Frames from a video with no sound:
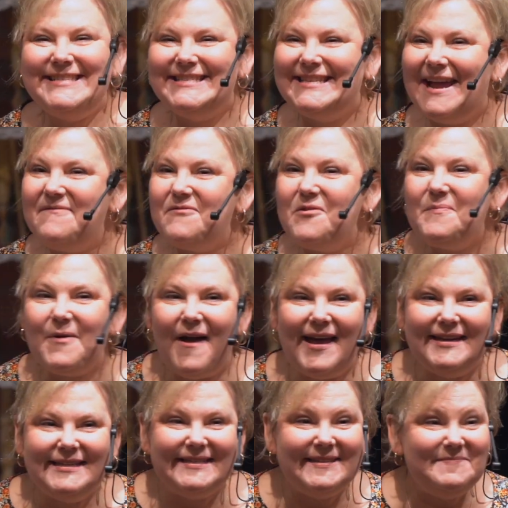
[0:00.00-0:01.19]
several
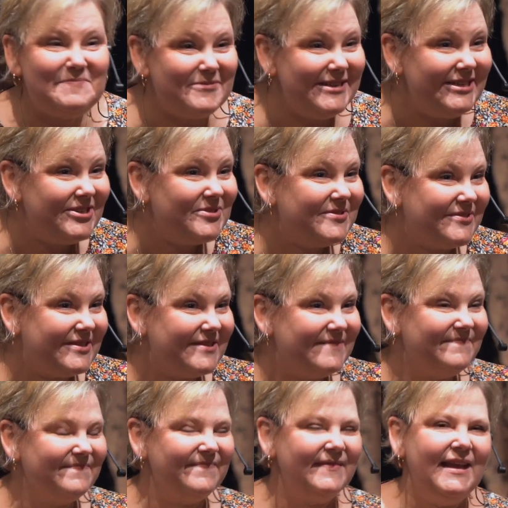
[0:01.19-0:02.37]
Protestant preachers
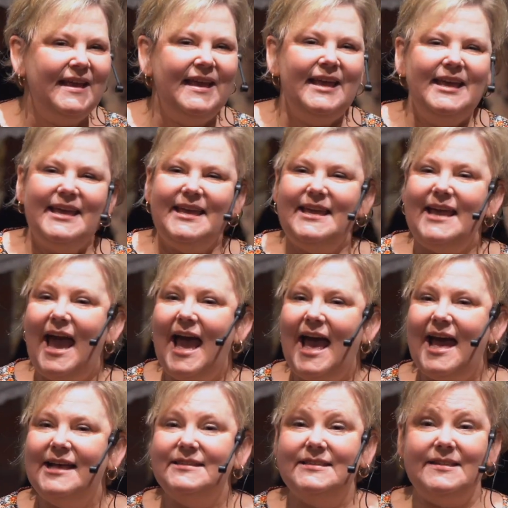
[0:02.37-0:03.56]
he
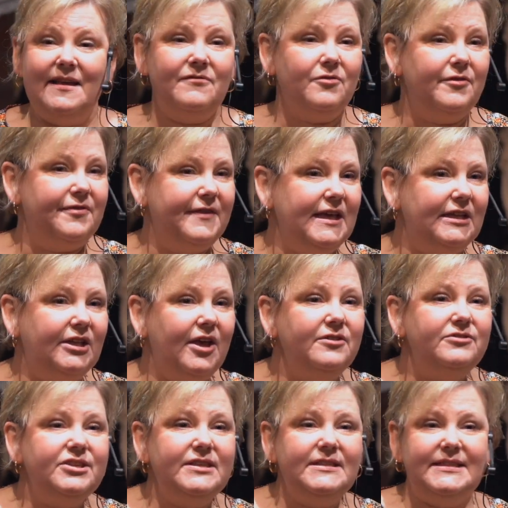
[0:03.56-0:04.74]
had several
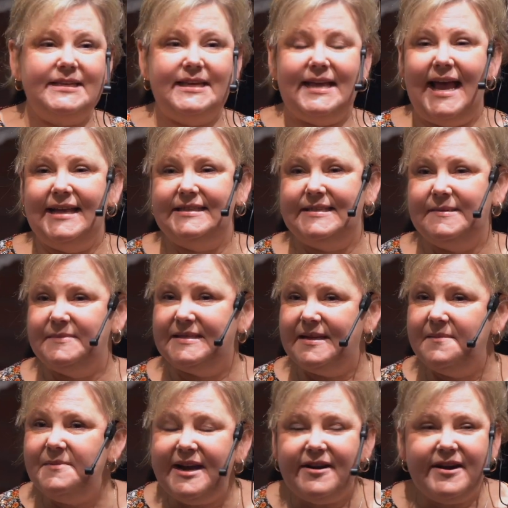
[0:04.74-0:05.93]
theologians, he had some
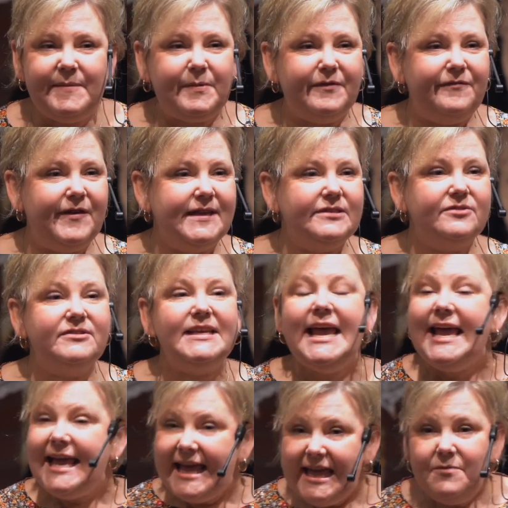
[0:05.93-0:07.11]
seminary professors.
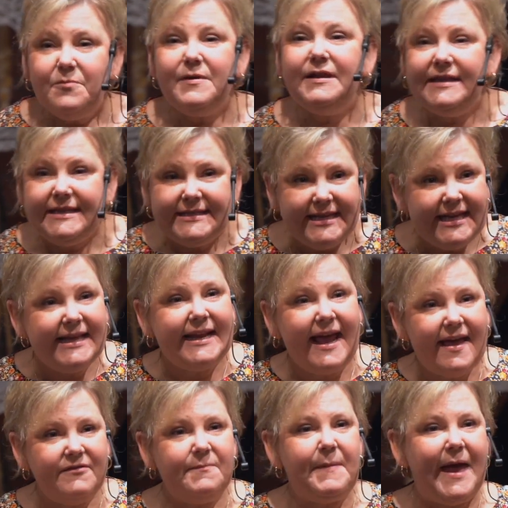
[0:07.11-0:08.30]
He really did
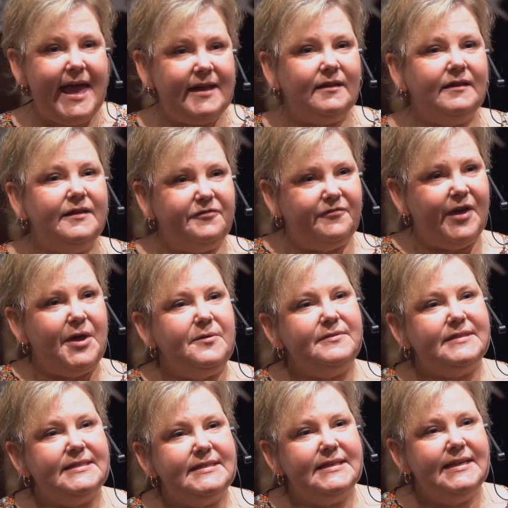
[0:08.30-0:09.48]
have a panel of
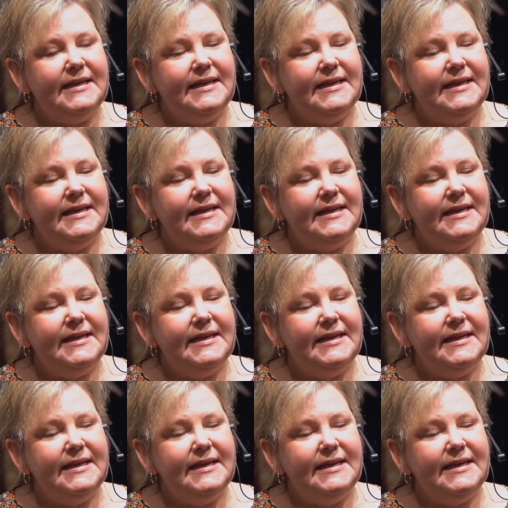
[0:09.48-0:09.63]
folks.